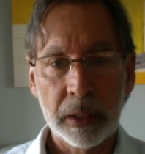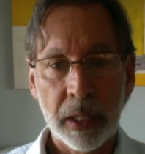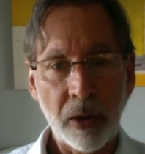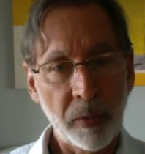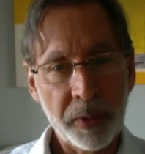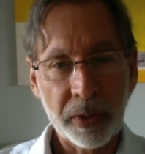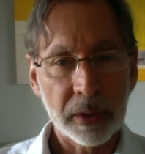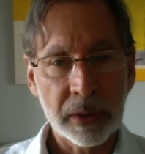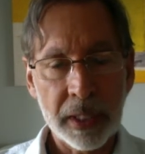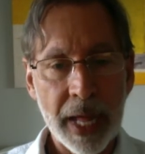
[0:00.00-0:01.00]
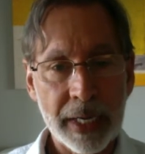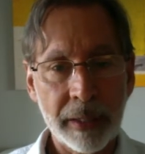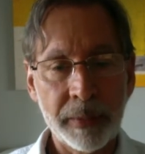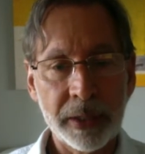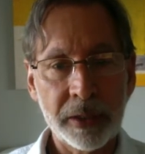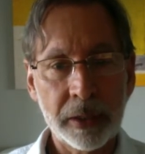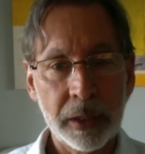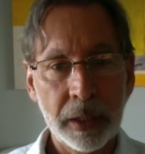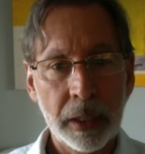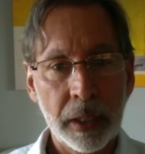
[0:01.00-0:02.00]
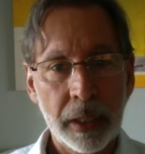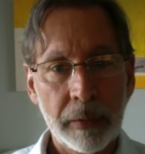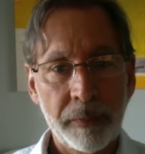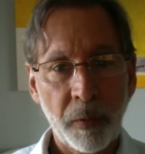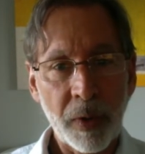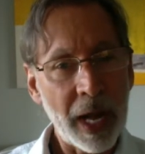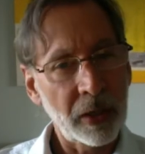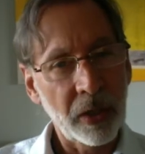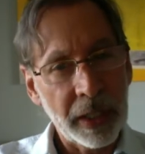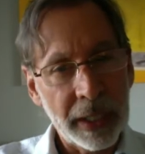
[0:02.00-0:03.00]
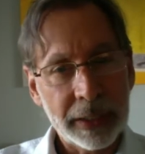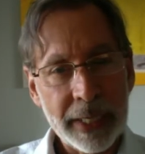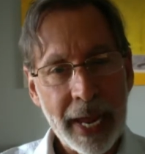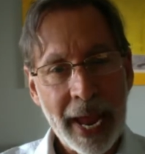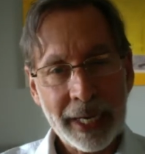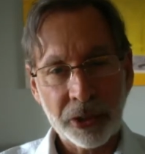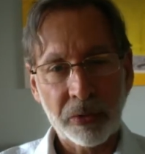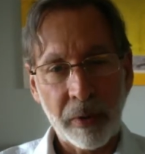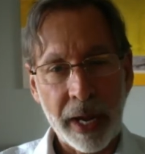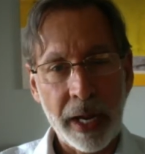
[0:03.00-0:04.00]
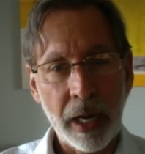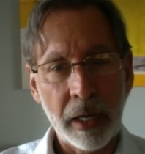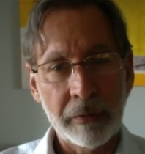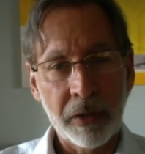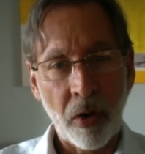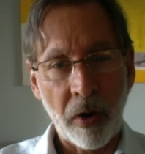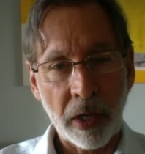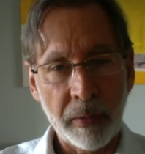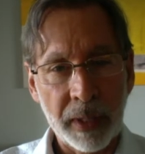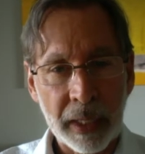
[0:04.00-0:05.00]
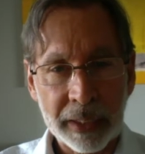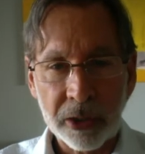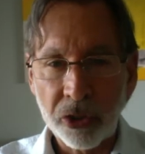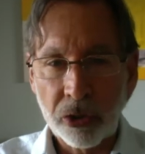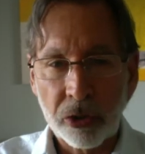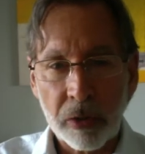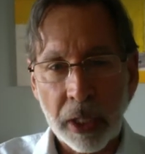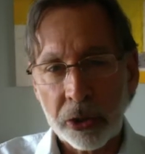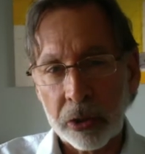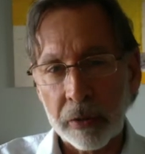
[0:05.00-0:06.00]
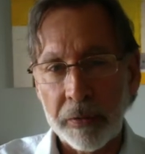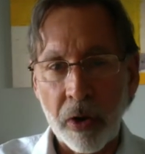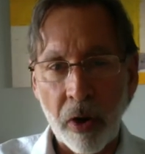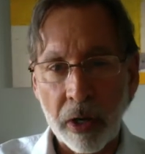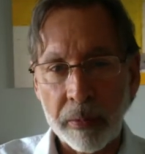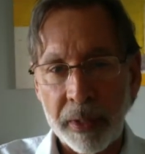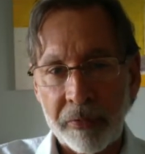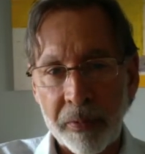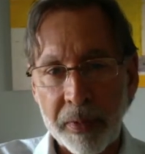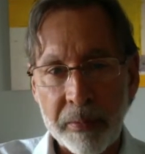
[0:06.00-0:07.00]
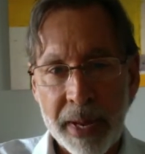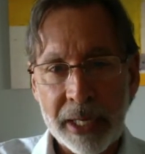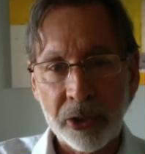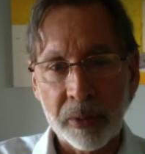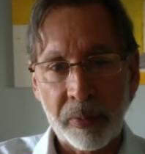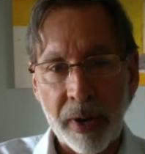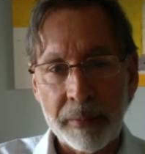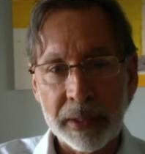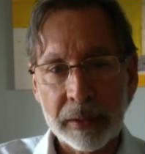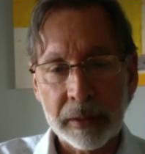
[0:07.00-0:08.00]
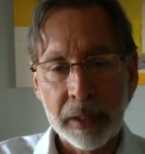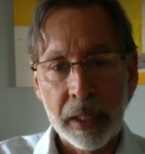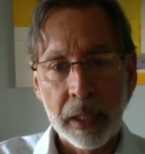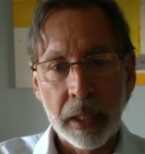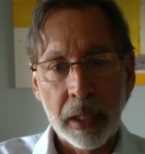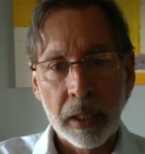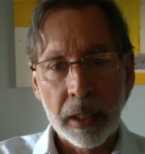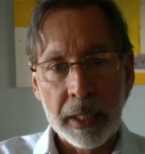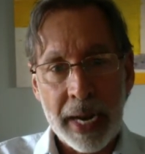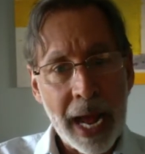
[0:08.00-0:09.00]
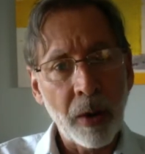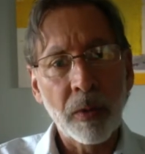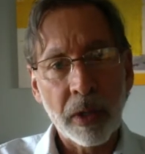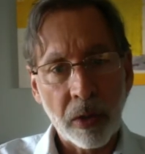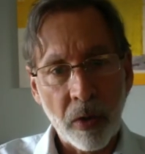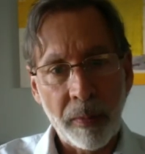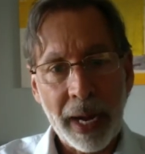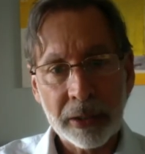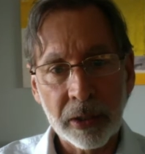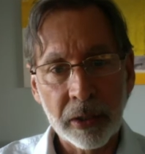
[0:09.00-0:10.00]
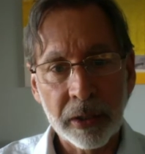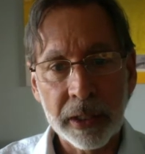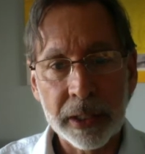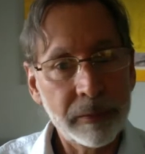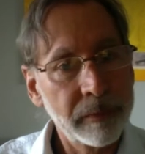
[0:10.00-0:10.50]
I hope you can see that image. We're not looking at the X-ray of an argument, like the structure of the argument from the major premise. Now we're going to go back to look at